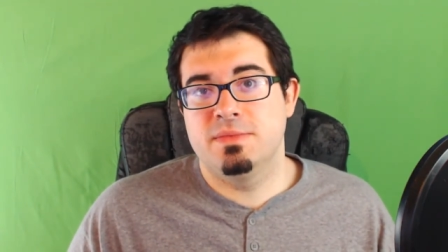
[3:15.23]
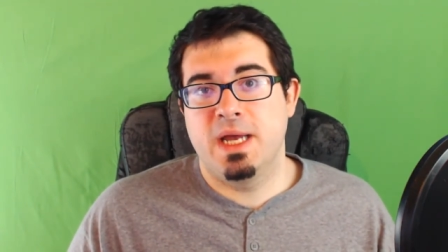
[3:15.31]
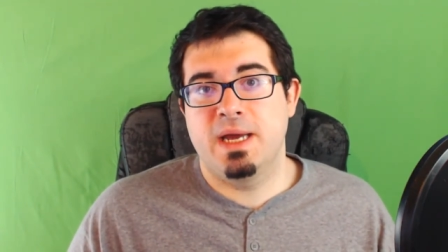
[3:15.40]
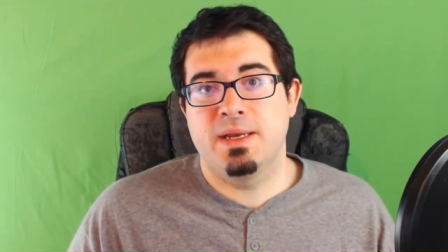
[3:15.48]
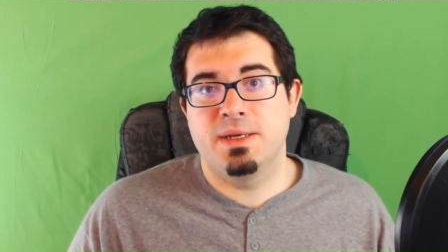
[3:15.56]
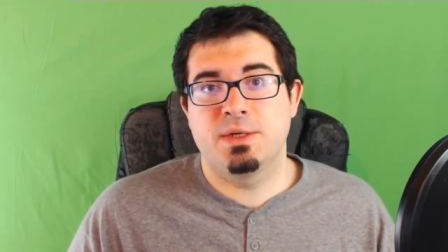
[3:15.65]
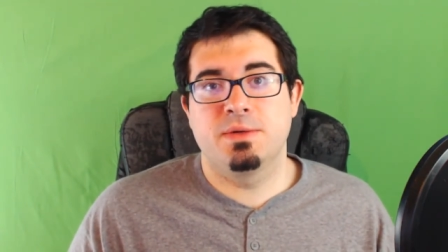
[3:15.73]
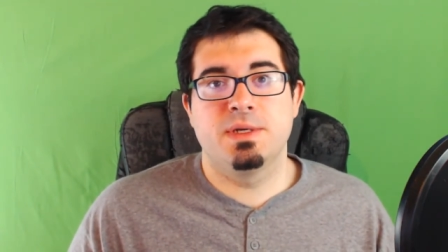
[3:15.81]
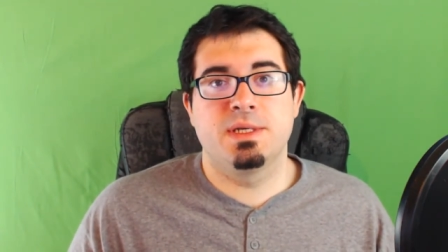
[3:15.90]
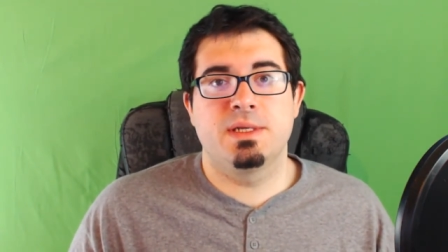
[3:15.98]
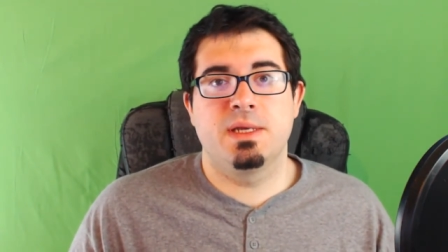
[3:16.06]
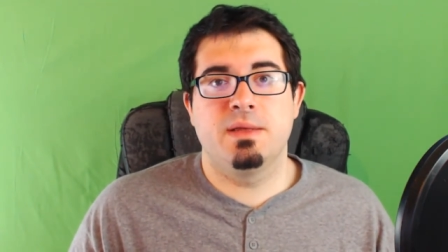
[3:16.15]
that
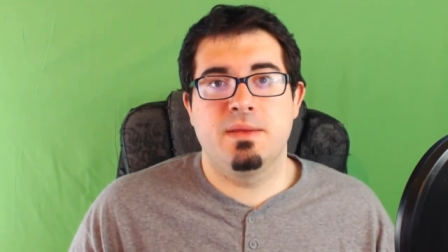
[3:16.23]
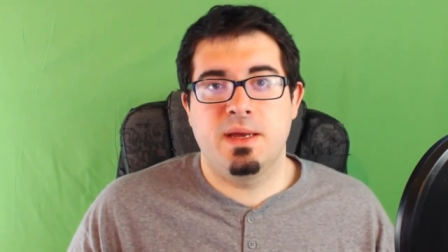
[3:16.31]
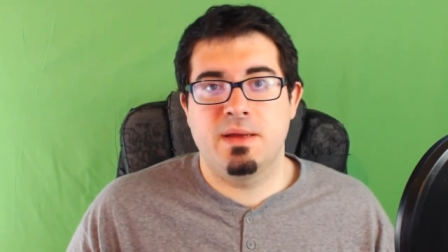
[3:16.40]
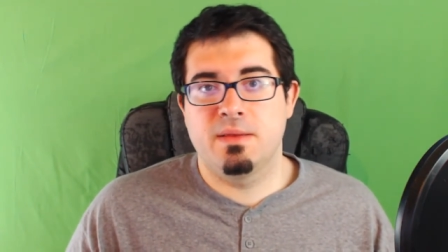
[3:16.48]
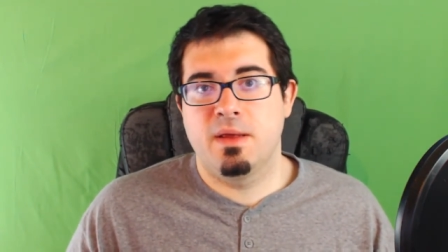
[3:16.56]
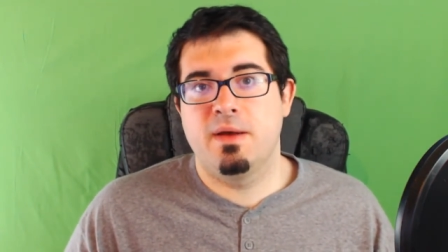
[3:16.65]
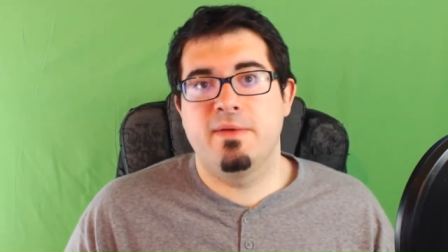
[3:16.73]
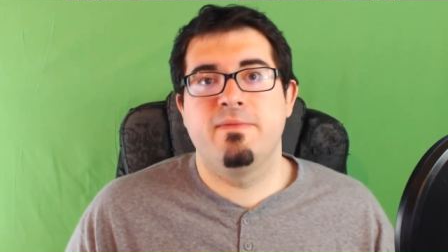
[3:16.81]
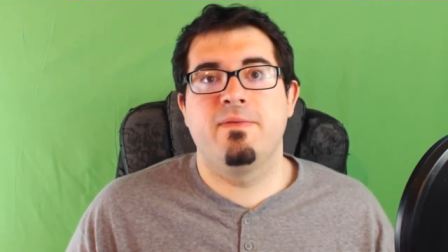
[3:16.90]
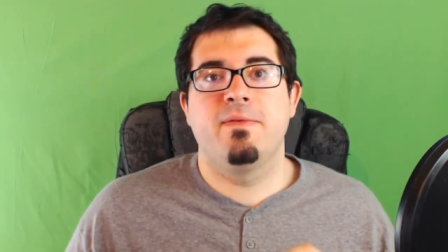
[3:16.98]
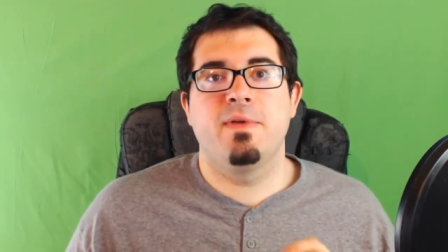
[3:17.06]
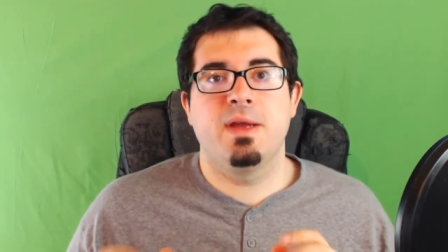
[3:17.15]
interest and that
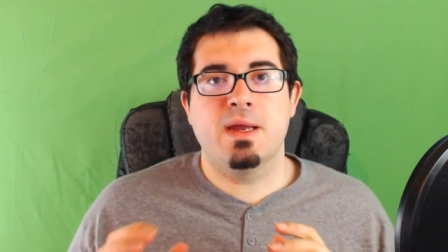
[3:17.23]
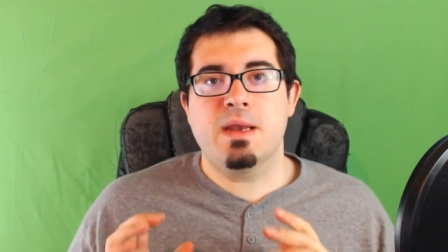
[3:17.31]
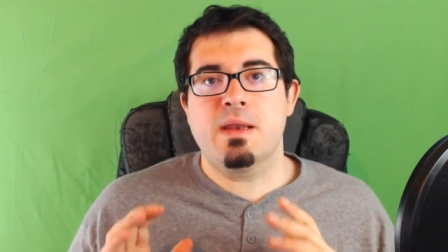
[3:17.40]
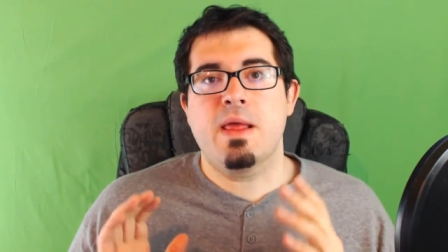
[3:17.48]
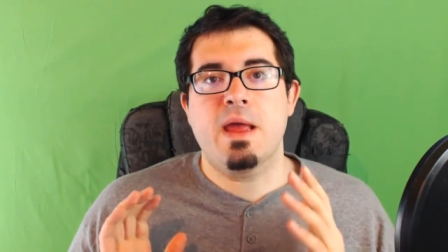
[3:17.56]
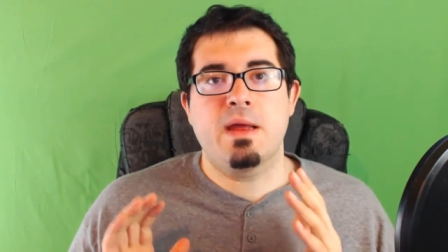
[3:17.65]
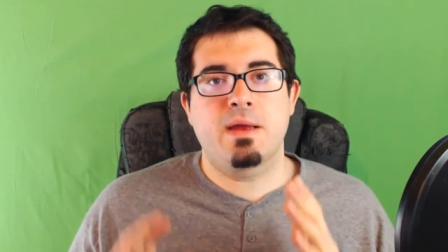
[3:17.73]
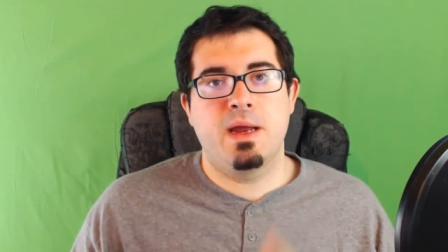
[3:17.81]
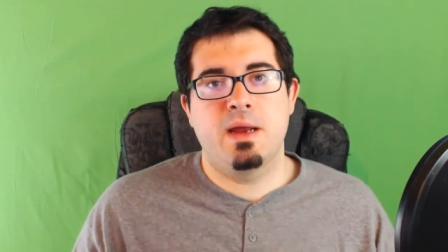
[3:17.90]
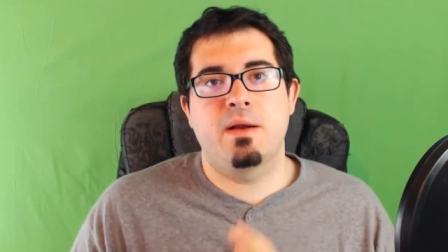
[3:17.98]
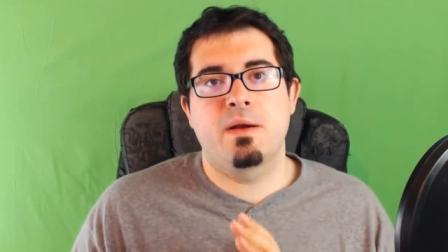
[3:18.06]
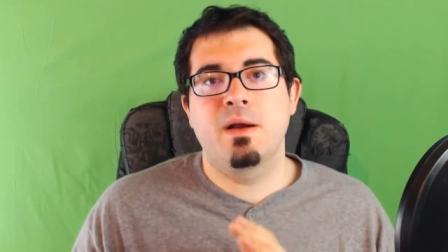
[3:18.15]
love and that
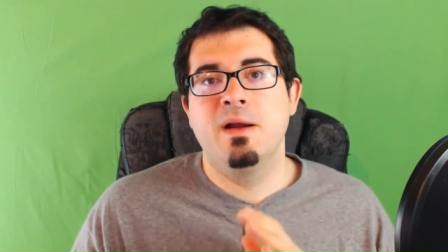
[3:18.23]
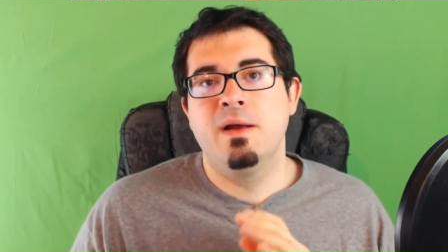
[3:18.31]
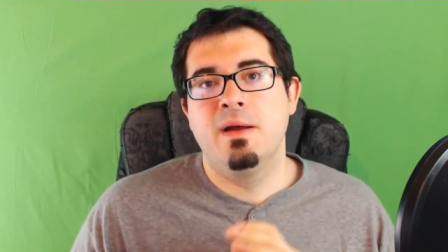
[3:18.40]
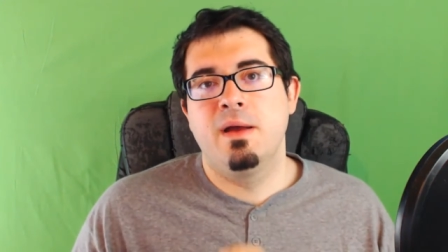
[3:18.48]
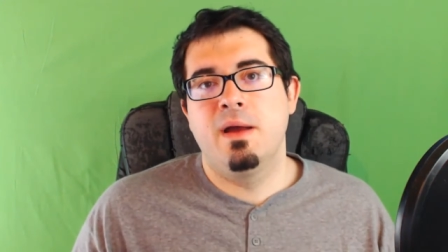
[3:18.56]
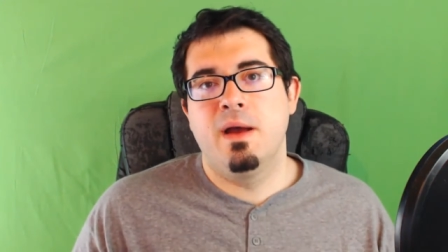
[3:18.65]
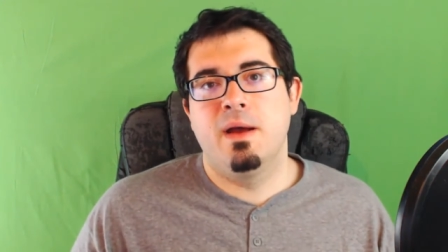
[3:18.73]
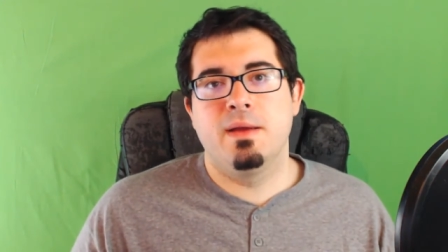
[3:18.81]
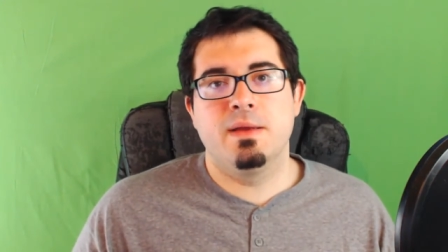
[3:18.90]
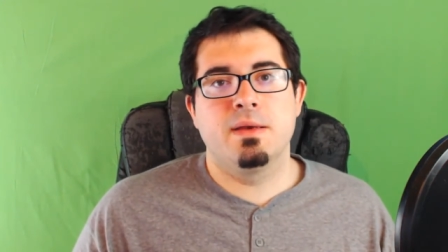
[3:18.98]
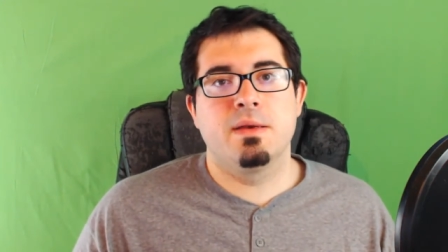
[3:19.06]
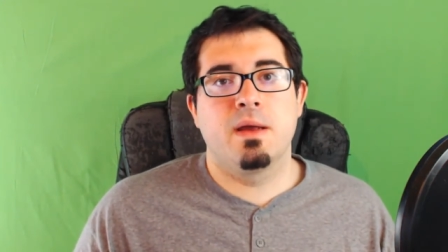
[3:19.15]
care,
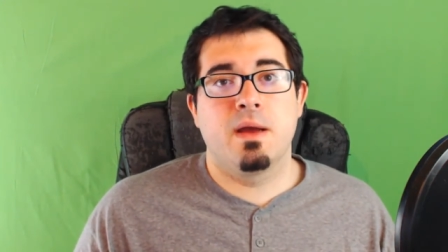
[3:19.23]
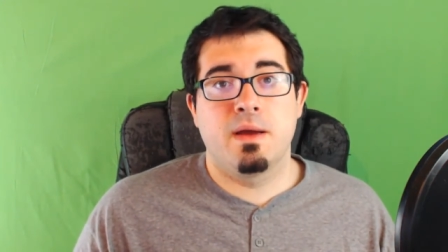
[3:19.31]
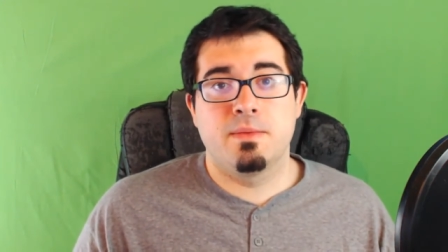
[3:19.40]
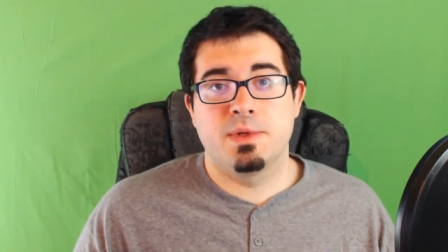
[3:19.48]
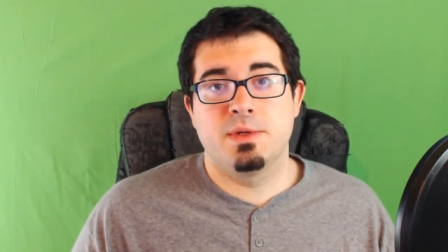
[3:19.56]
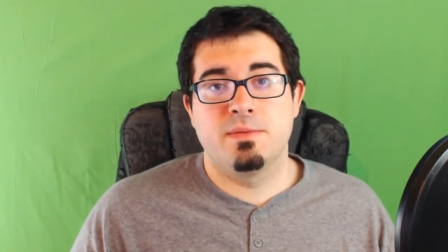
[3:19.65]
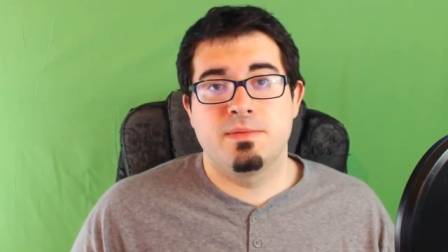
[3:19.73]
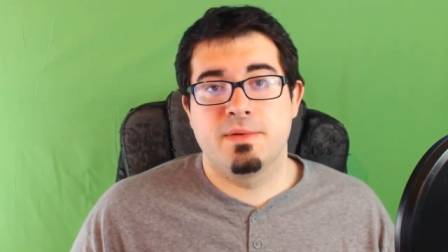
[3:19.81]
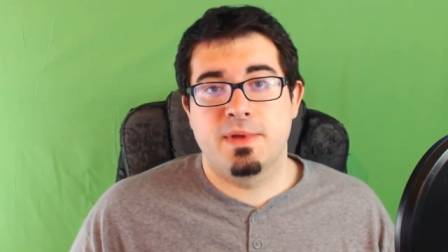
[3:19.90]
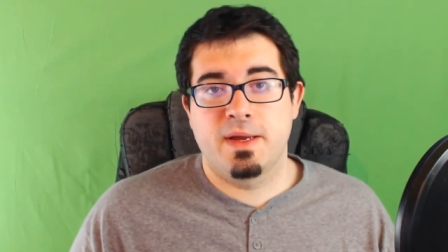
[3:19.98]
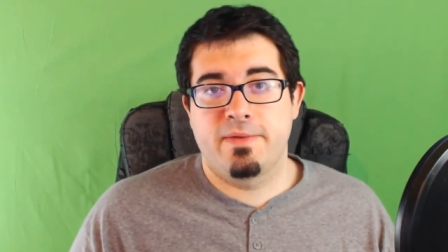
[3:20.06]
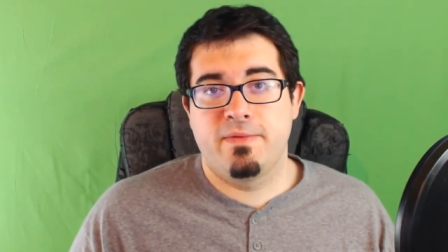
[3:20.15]
and I'm super
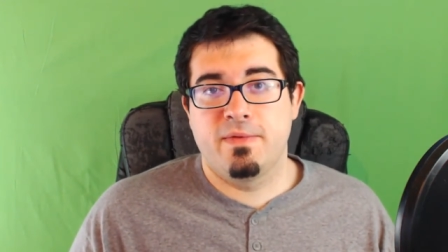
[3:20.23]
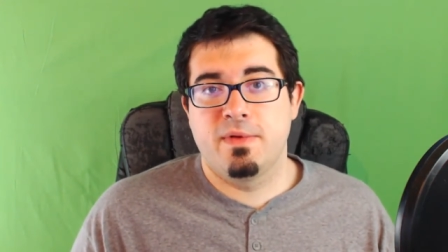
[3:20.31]
thankful.